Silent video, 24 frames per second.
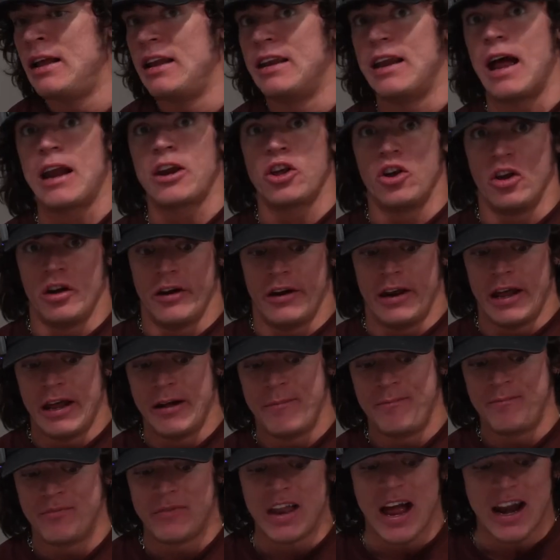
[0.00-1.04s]
Not good.
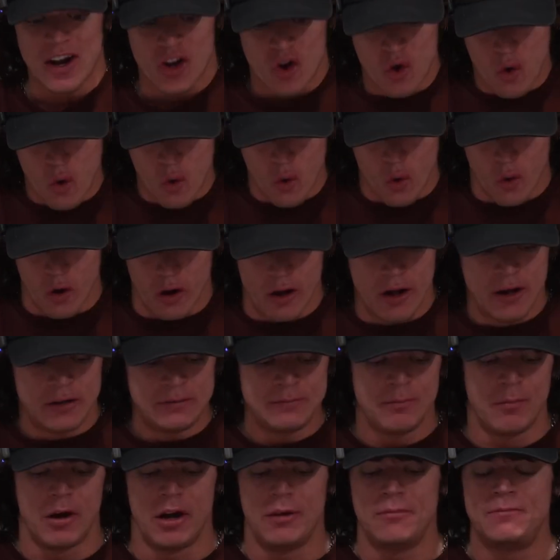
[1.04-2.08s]
Not cool.
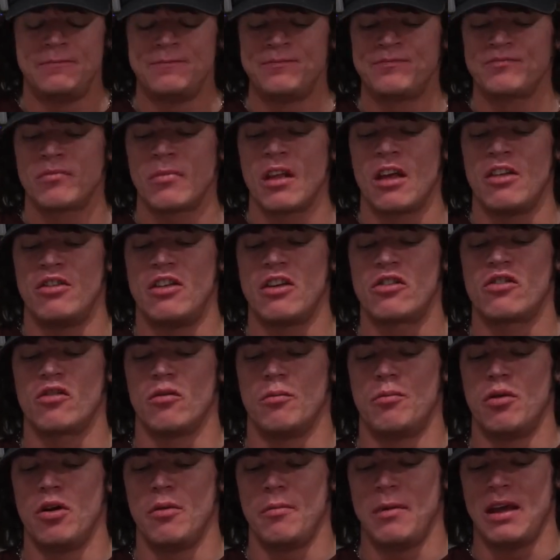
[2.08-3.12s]
But this will
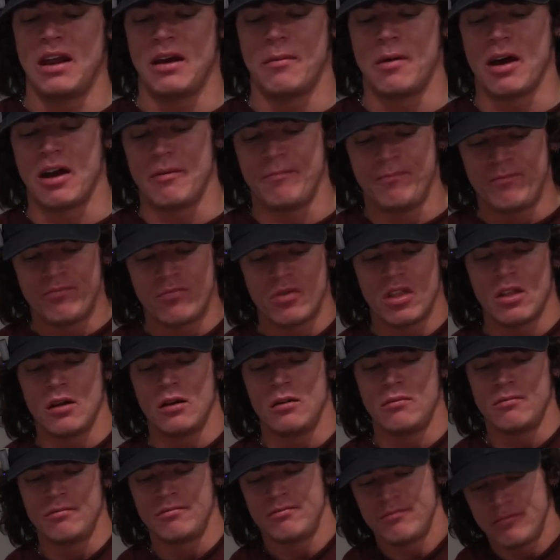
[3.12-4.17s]
put me at about
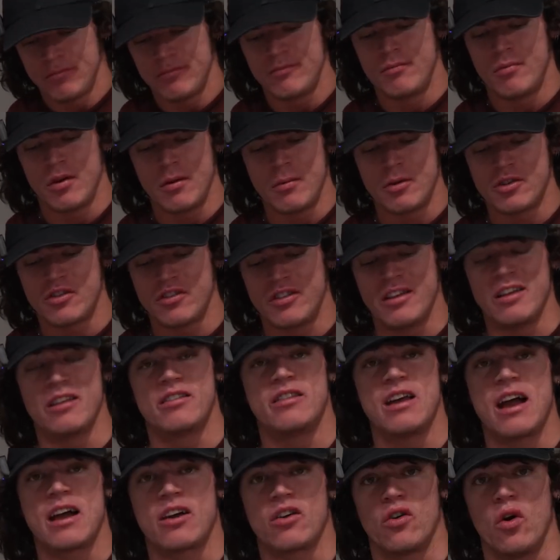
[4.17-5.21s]
pretty much the
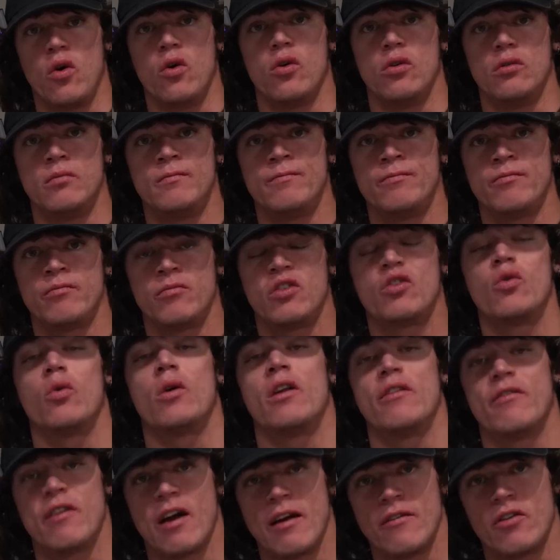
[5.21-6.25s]
exact goal,
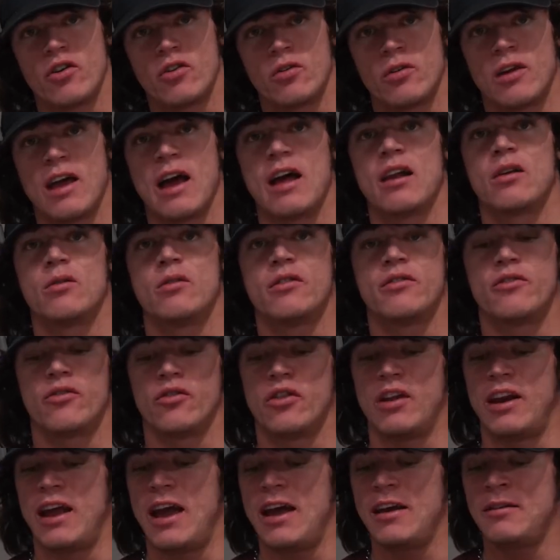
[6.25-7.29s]
2,500 calories for
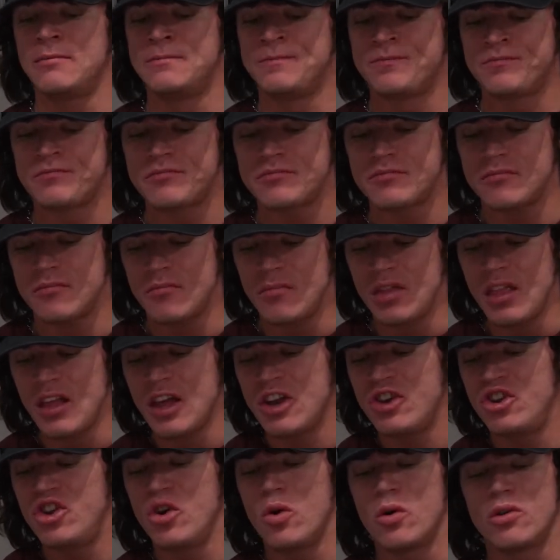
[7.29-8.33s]
the day,
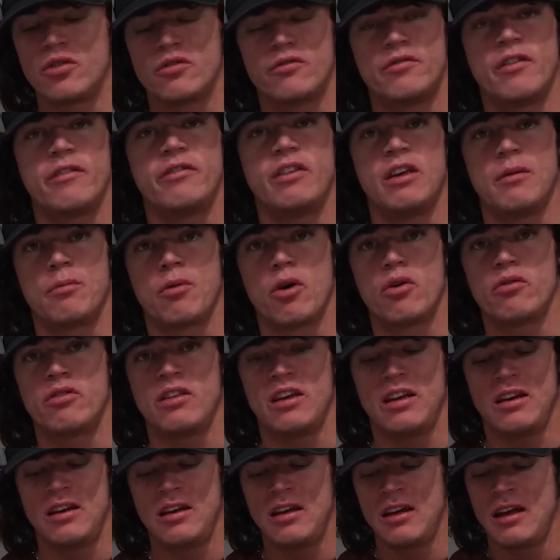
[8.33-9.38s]
250 of
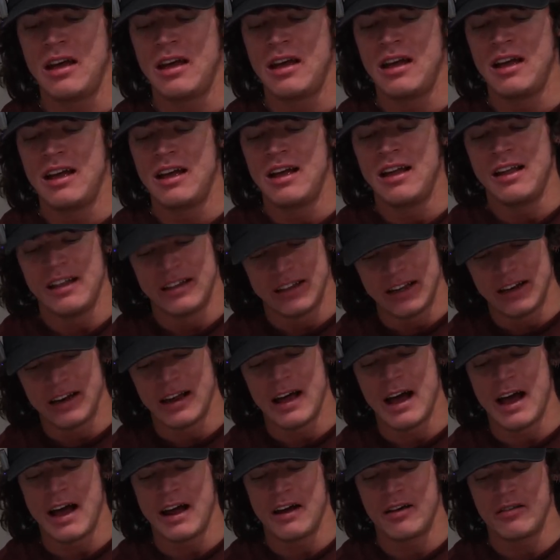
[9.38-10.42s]
protein, a little
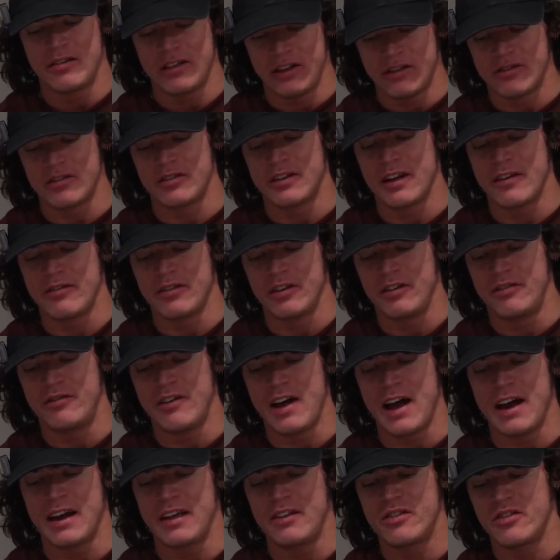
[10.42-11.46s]
higher. These are definitely
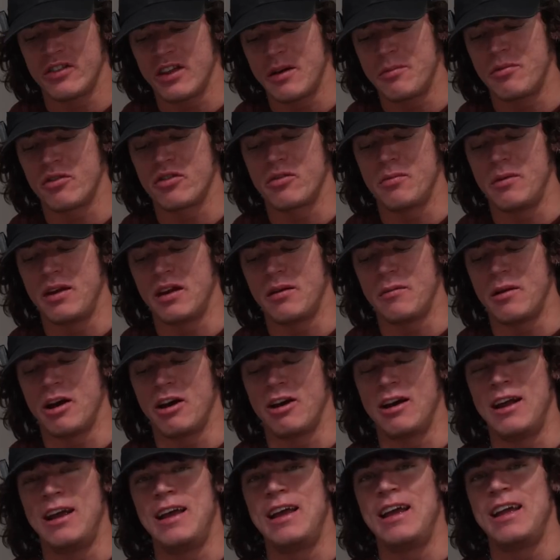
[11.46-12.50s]
fatty, so that puts me at
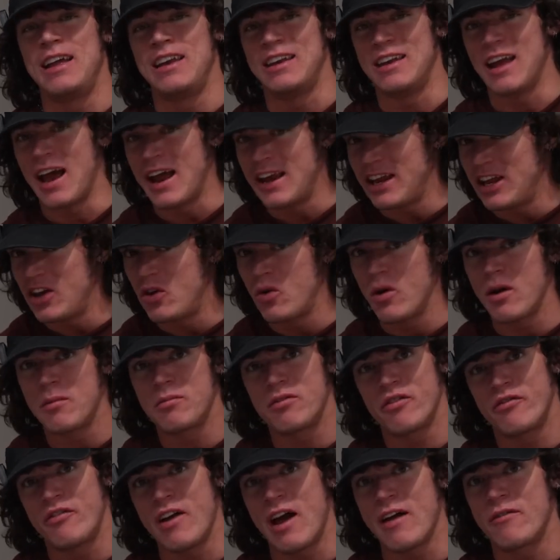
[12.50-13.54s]
about 90 grams
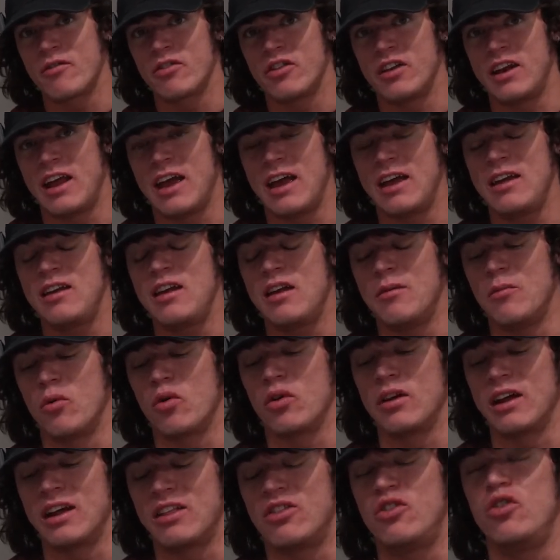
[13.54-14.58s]
of fat for the day and more
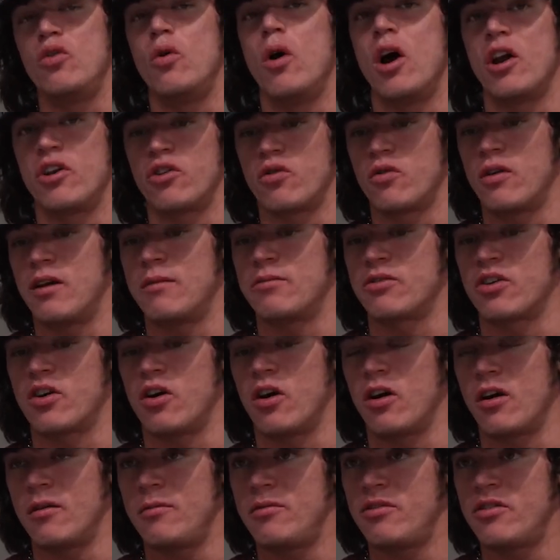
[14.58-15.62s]
like 200 grams of
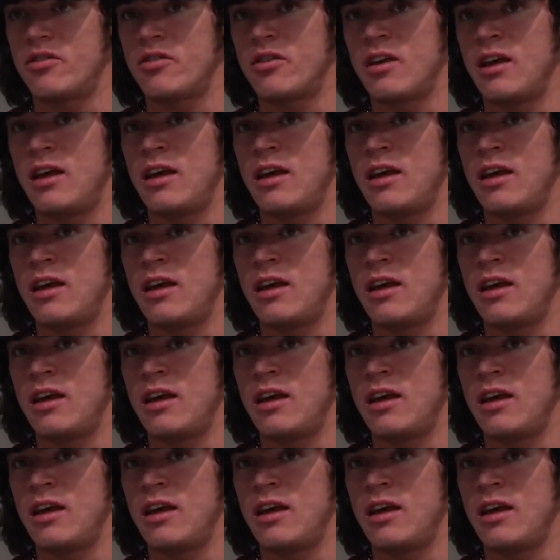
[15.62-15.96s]
carbs.